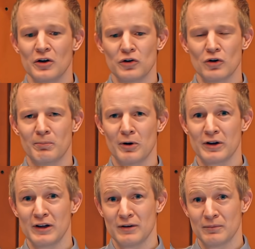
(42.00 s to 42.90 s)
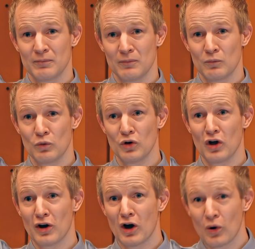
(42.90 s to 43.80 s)
your body will
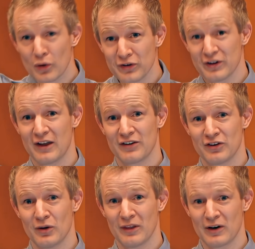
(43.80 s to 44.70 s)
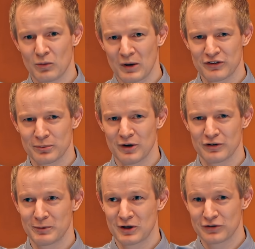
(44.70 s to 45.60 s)
not hold on to that salt that it once
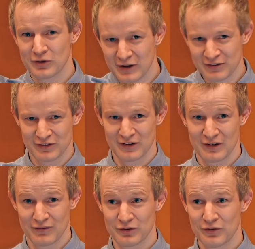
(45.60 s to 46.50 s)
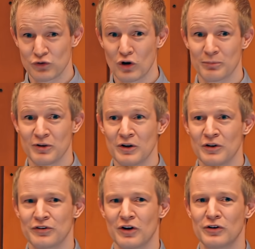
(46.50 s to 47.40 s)
was because your insulin levels have dropped.
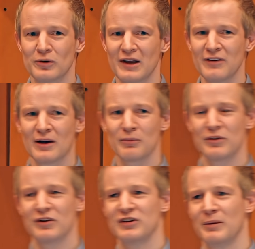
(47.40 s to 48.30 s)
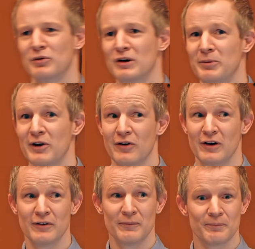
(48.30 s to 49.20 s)
So you'll end up with a temporary
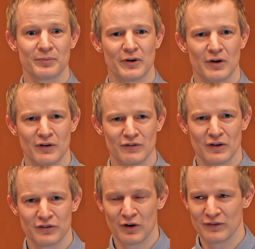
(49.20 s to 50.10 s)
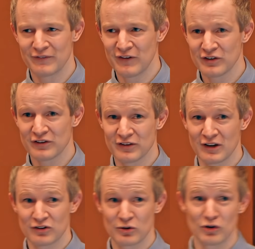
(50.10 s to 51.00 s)
period of salt deficiency
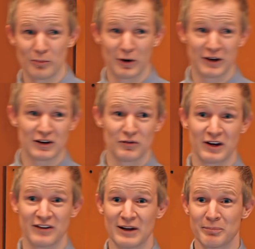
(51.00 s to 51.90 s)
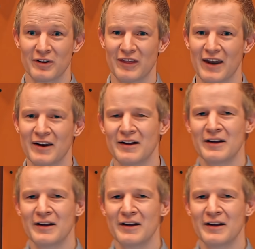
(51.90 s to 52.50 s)
until your body can readapt to that.